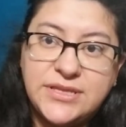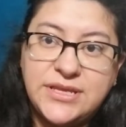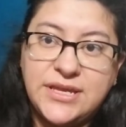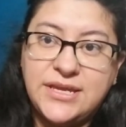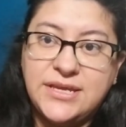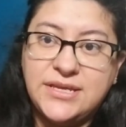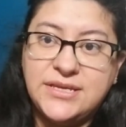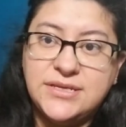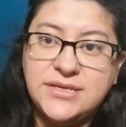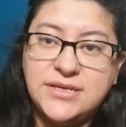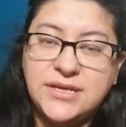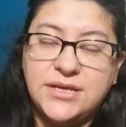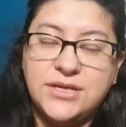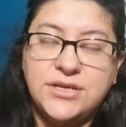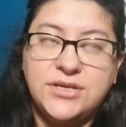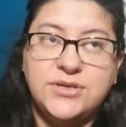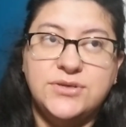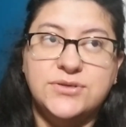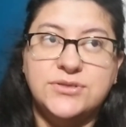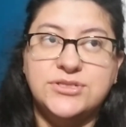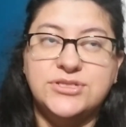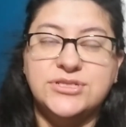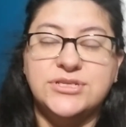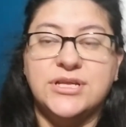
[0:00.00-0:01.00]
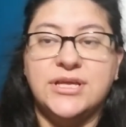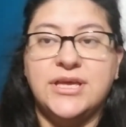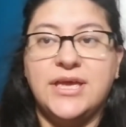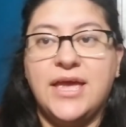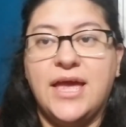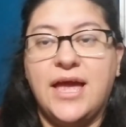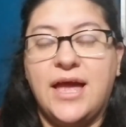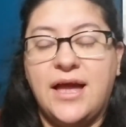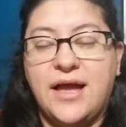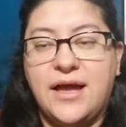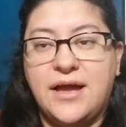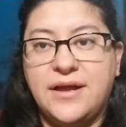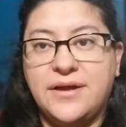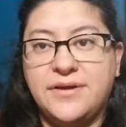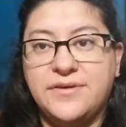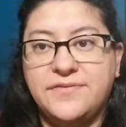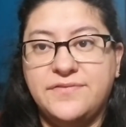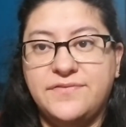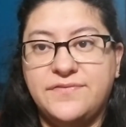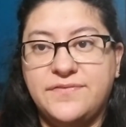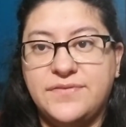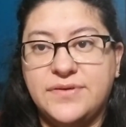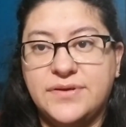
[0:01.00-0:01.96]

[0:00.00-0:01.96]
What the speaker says: they usually have